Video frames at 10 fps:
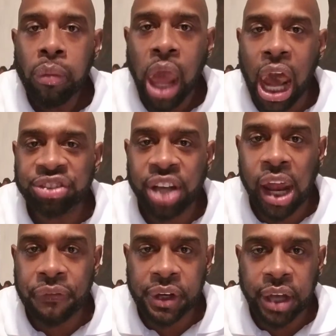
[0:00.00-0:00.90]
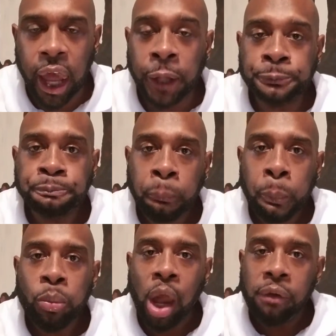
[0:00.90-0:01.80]
that's all for today.
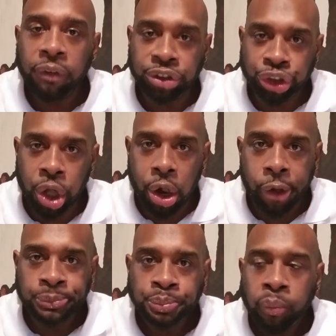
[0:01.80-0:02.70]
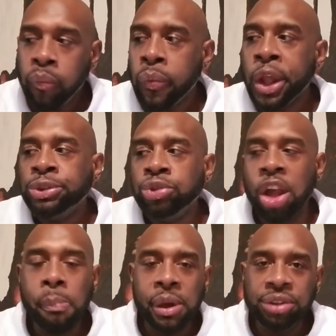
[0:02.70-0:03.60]
For sure,
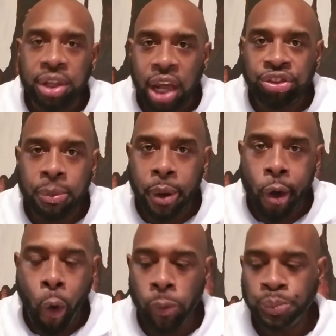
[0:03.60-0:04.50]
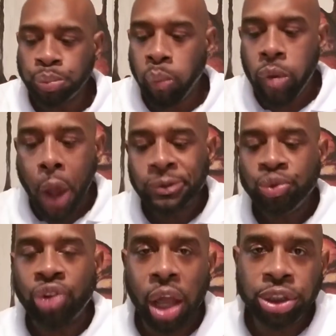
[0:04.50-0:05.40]
give me the Danasha Boone.
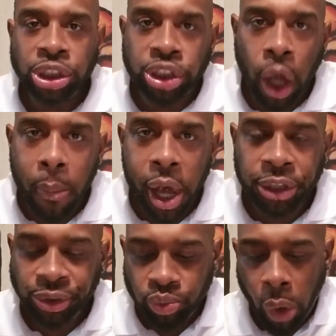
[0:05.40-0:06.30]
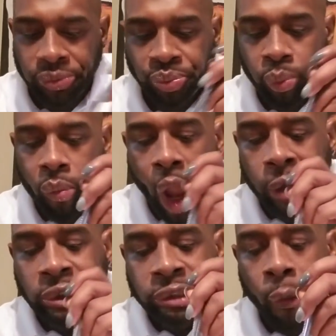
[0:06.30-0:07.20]
Thank you so much,
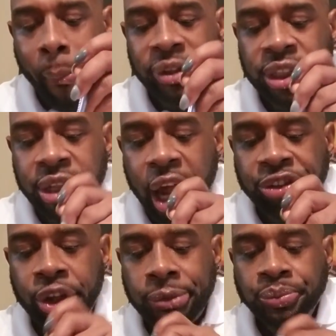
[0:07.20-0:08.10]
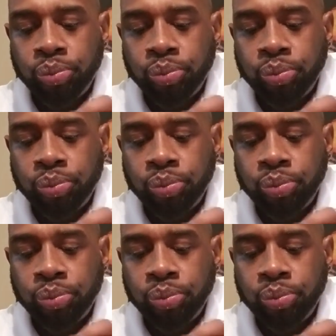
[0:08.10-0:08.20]
Mr. Nation.